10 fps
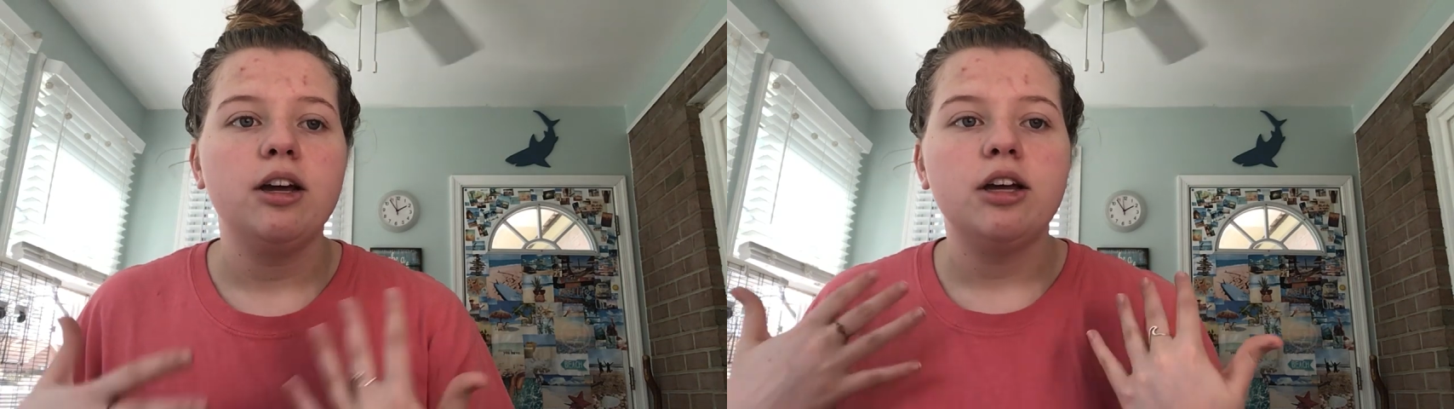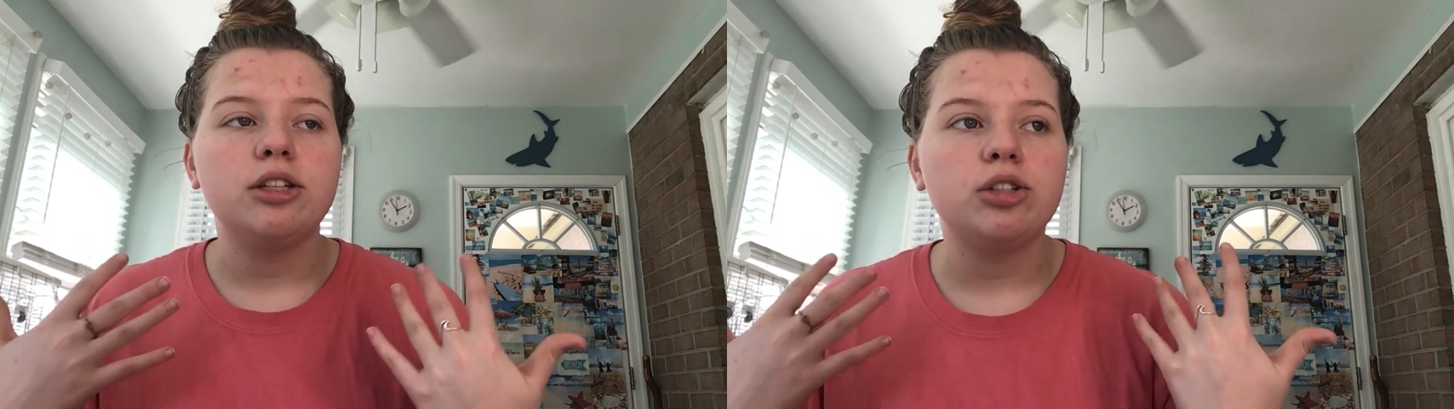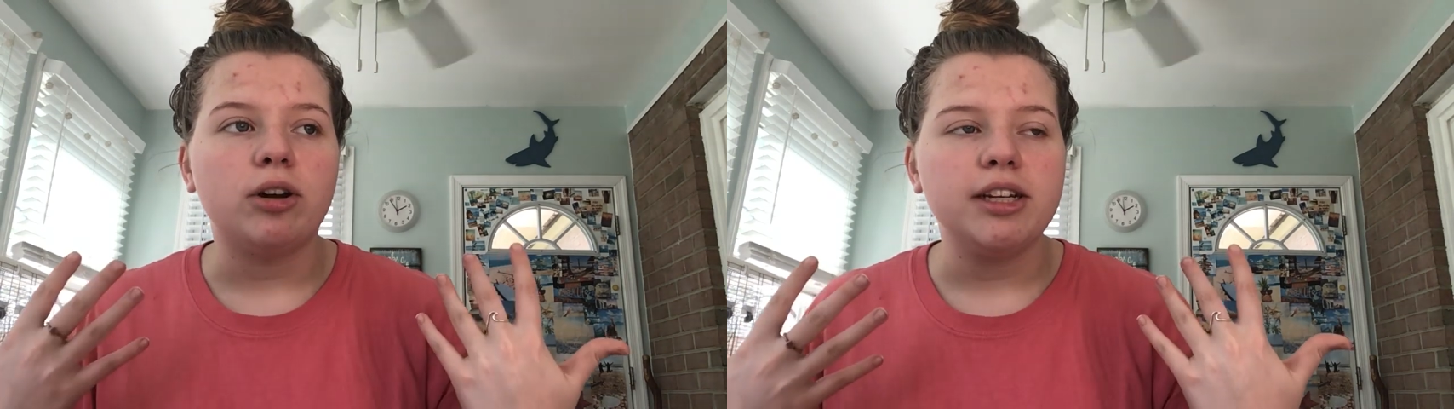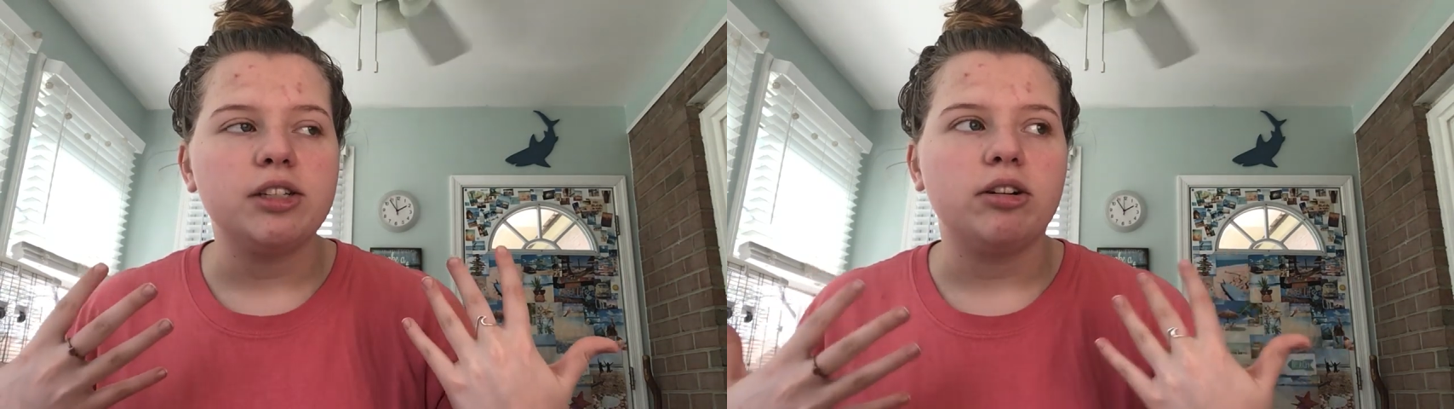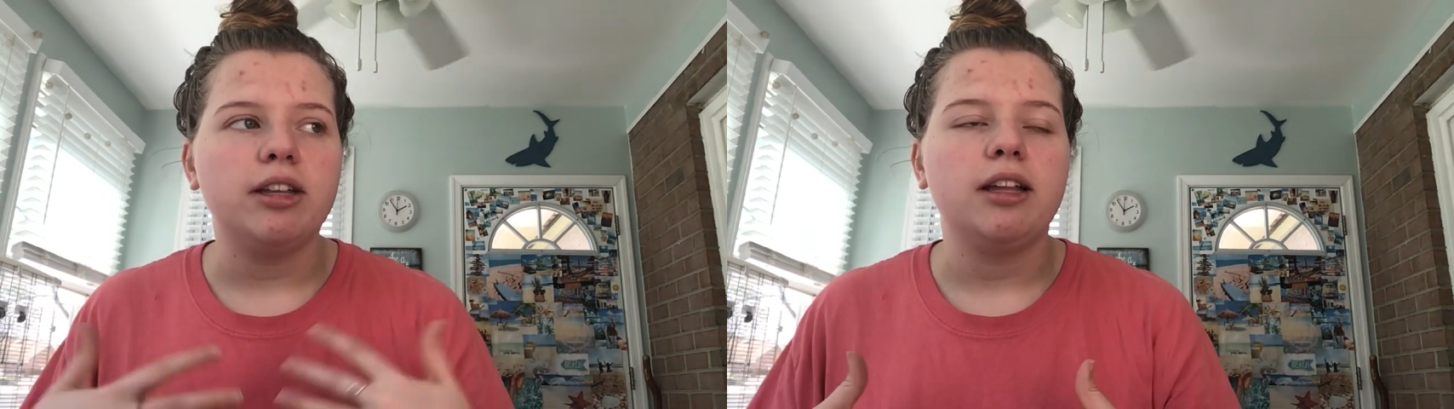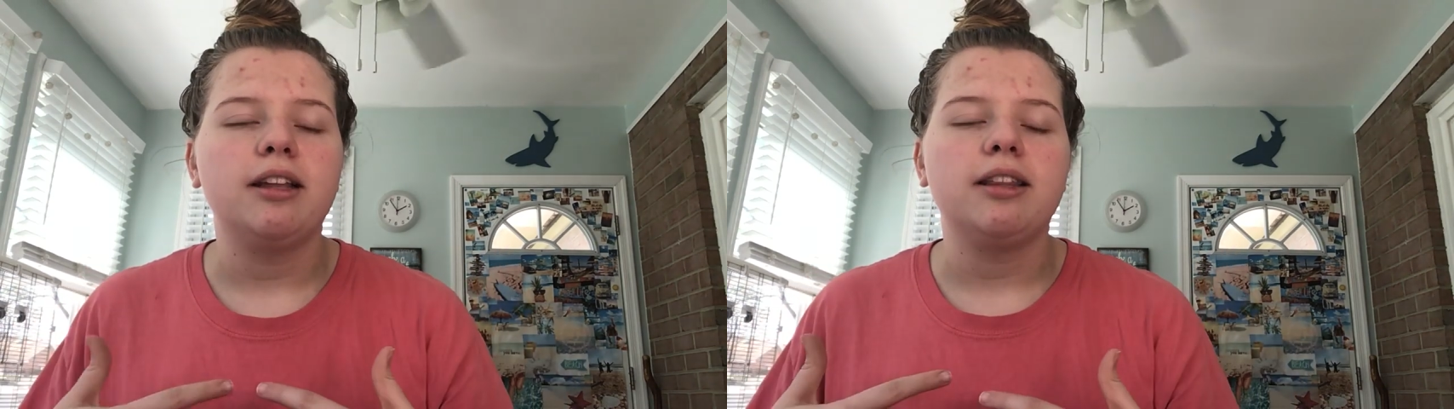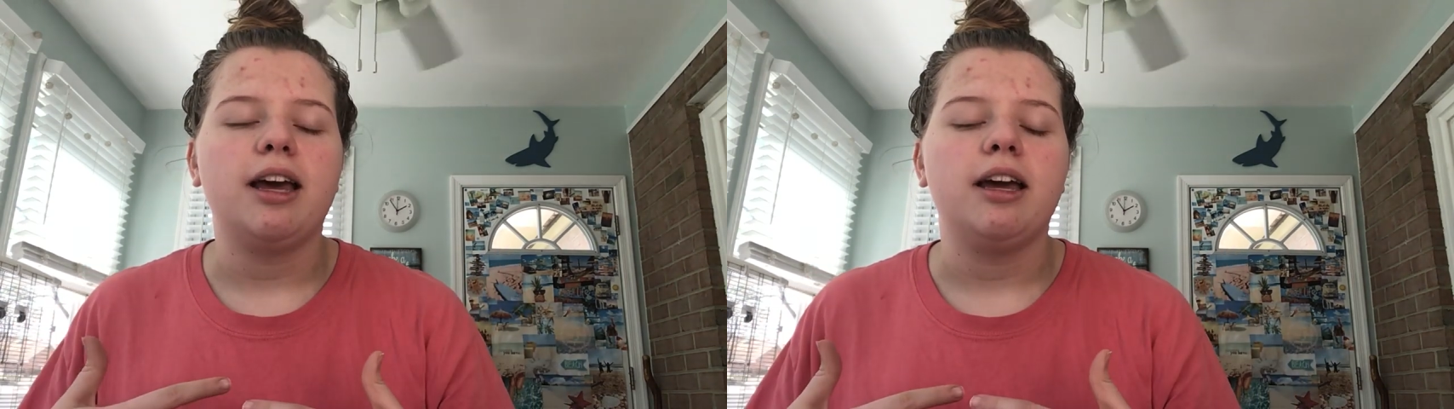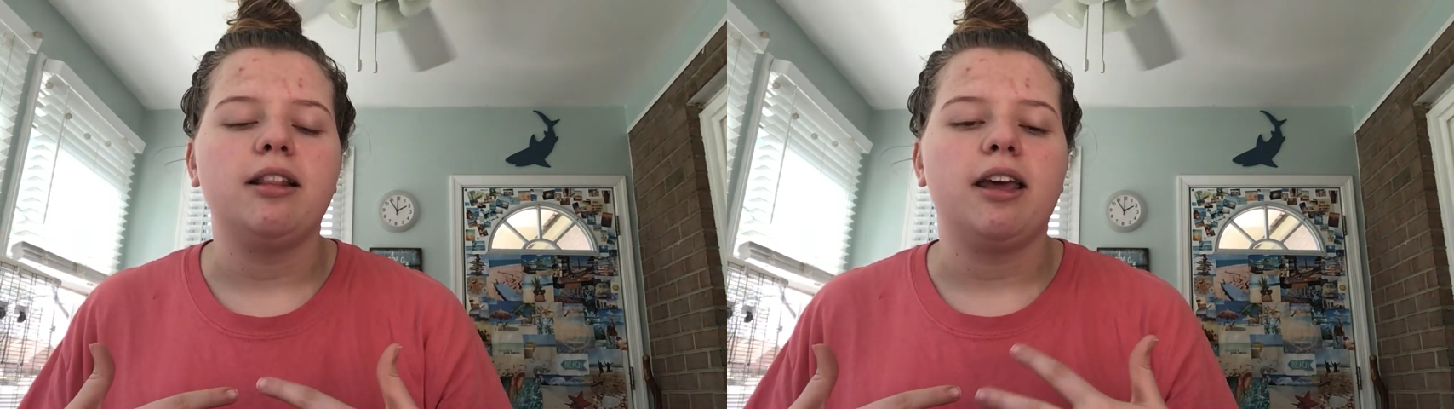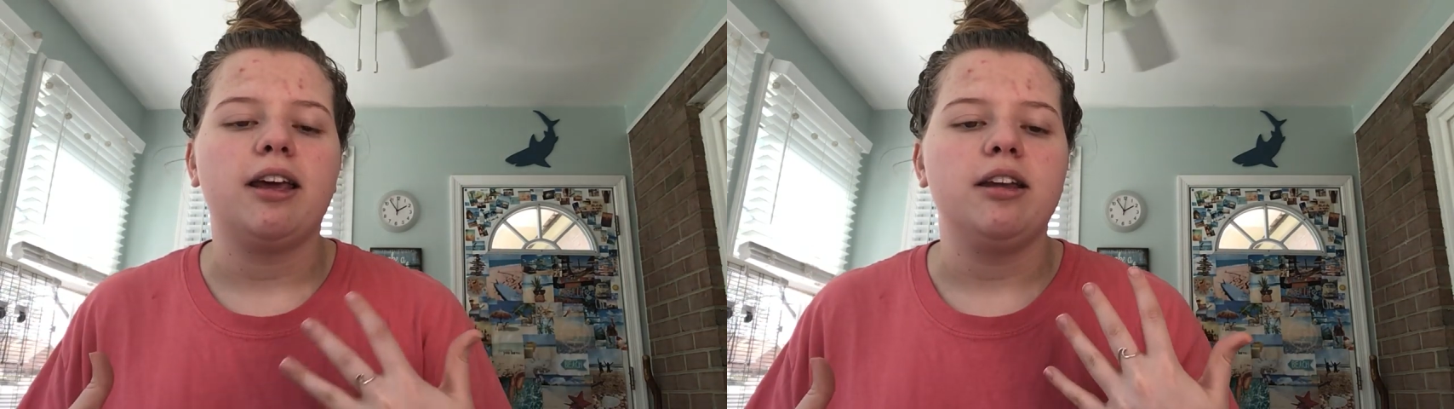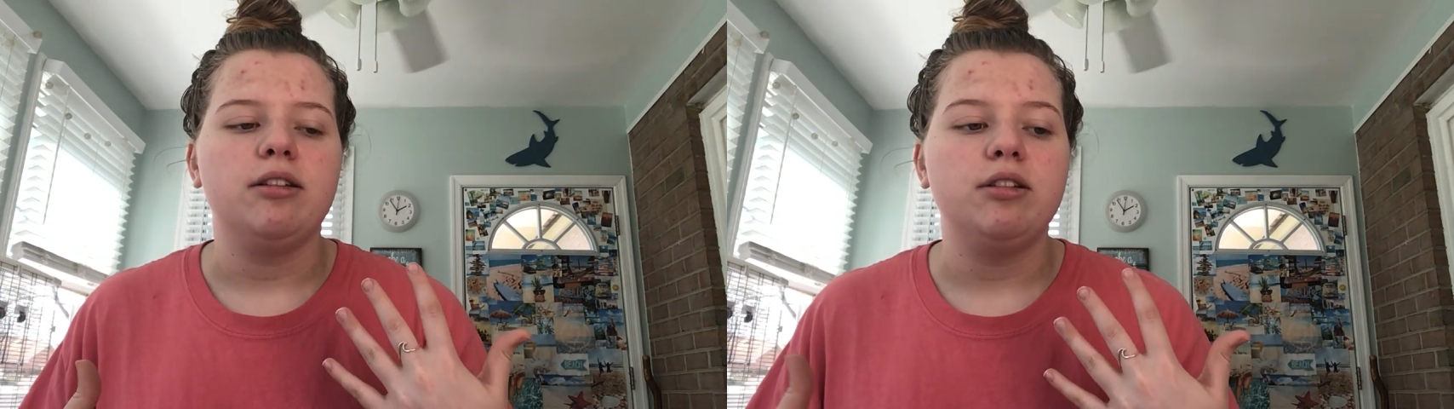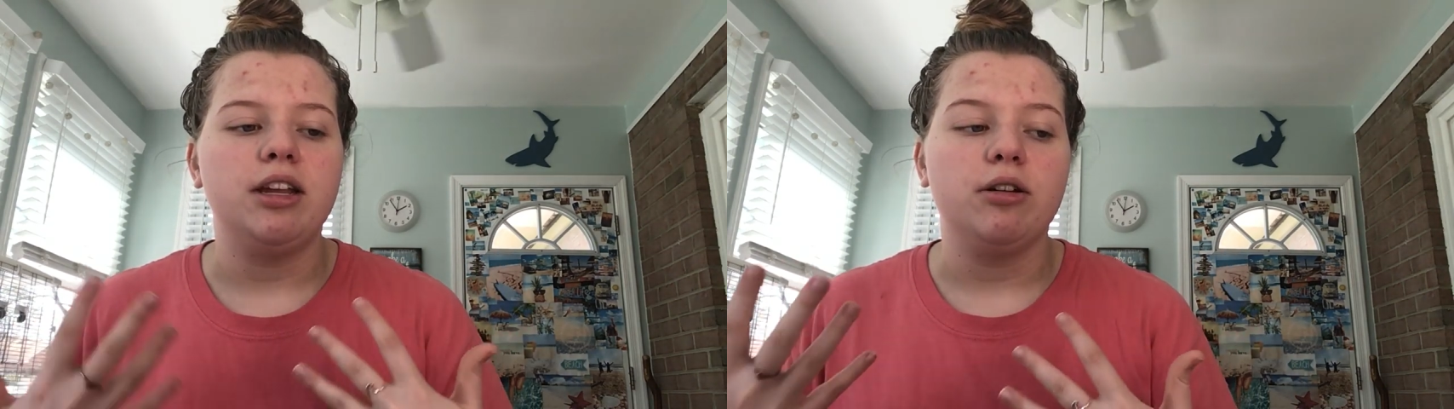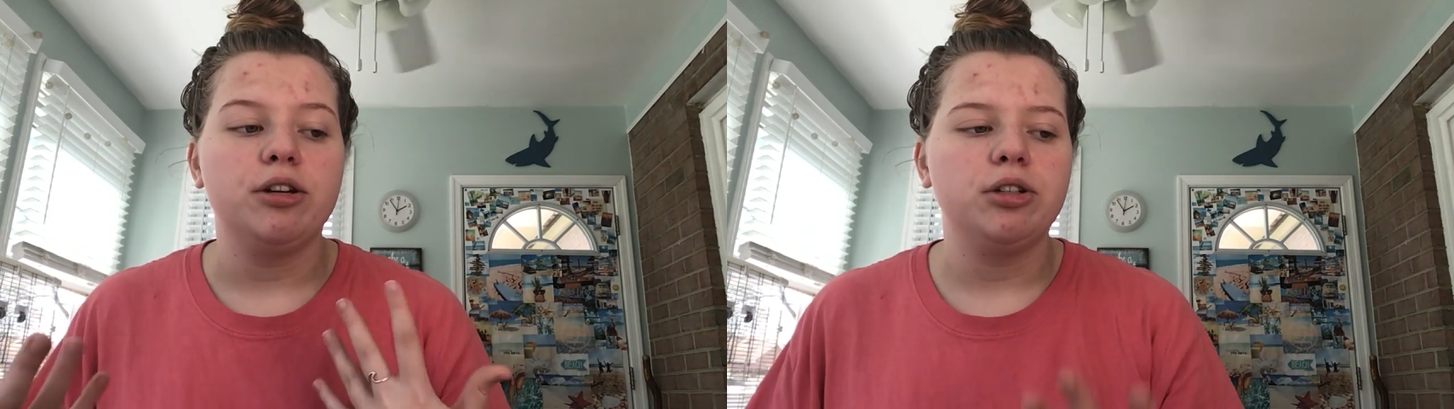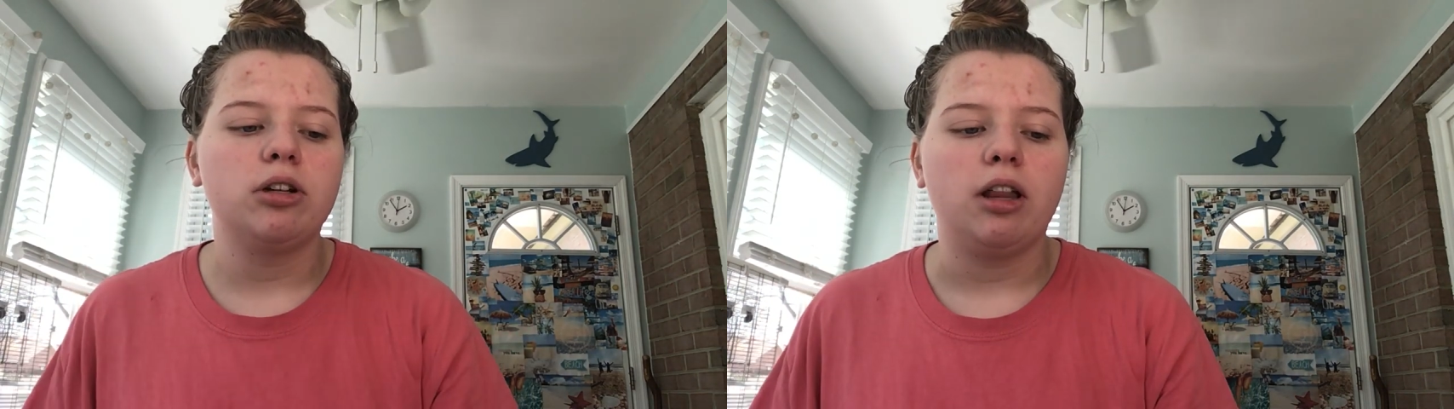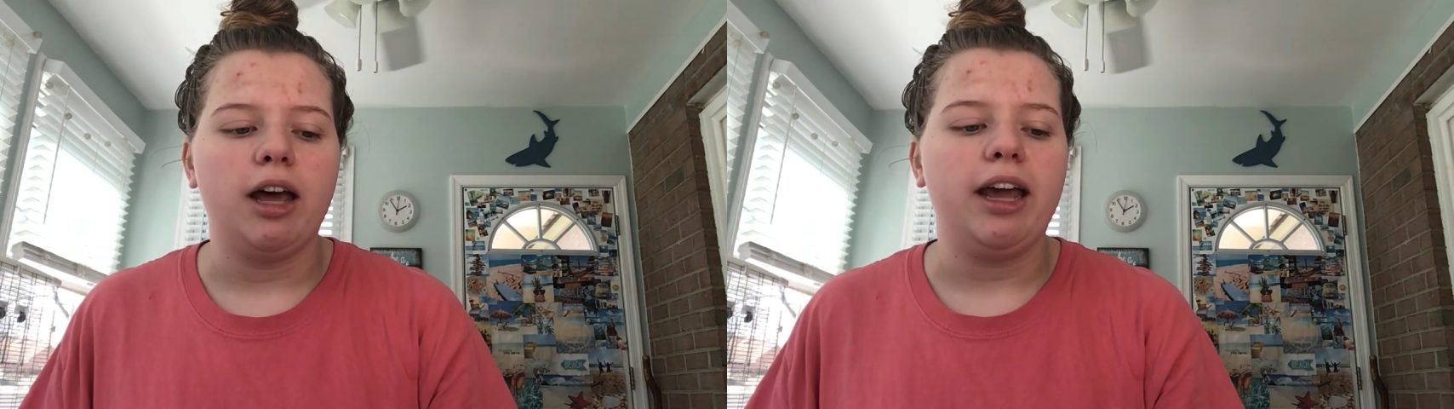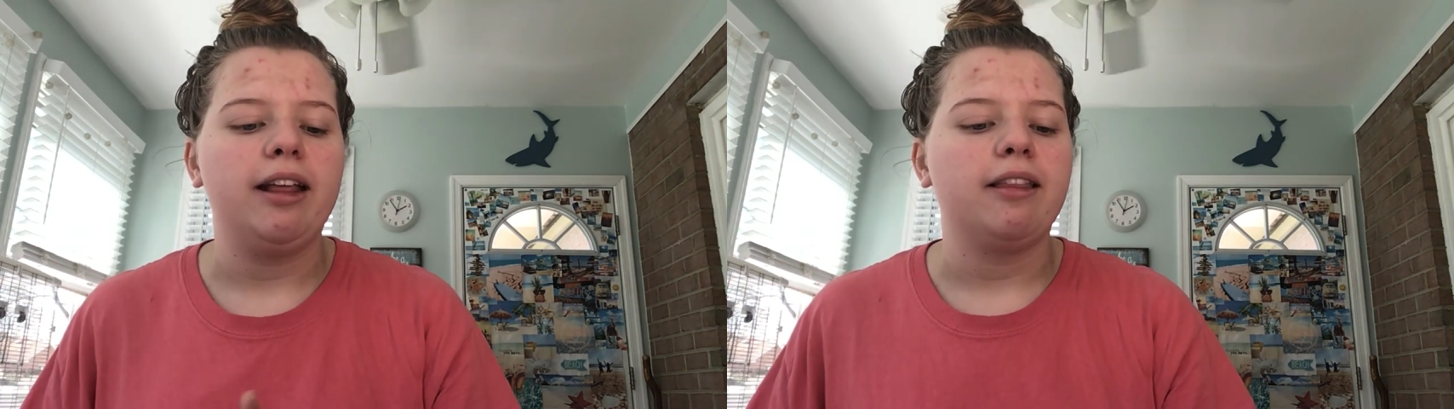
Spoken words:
stressed or anything like that, like, and neither is your client.